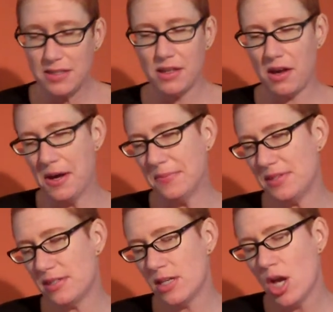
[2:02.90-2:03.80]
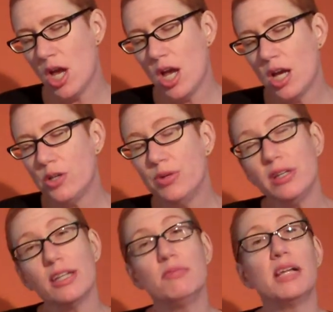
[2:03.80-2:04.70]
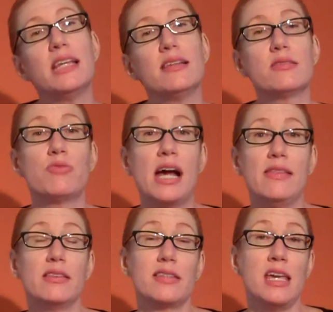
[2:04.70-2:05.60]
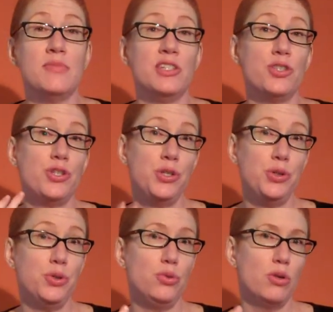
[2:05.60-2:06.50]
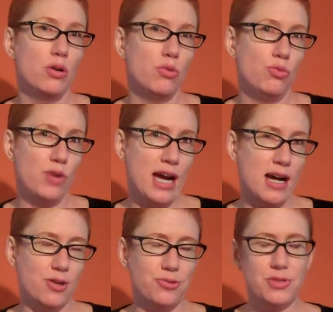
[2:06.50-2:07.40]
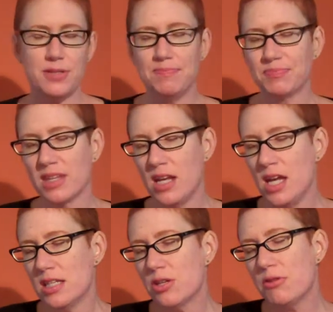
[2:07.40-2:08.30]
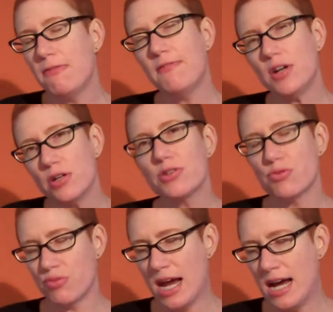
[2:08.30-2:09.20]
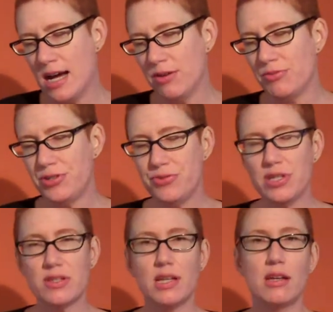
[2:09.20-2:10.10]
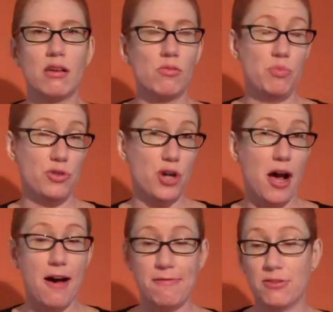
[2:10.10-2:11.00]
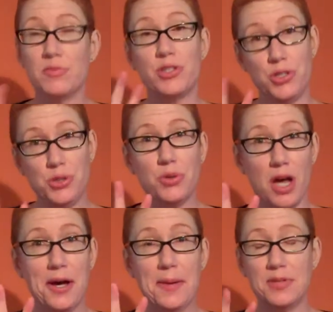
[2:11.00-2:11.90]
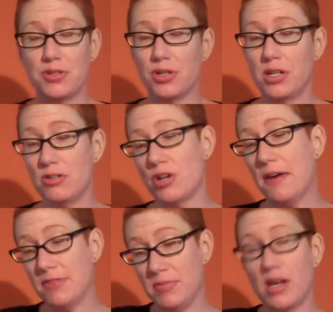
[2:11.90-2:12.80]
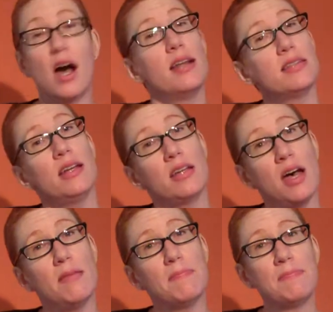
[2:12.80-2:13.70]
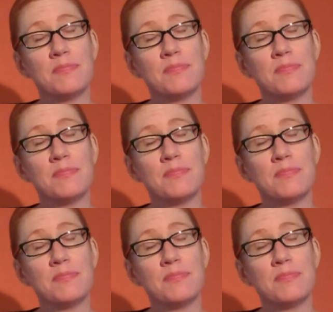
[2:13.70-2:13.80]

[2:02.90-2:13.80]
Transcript: to the cups, you're really going to play this game in 2 rounds. So the first round, you're just going to draw from 2 cups. You're going to draw from the content cup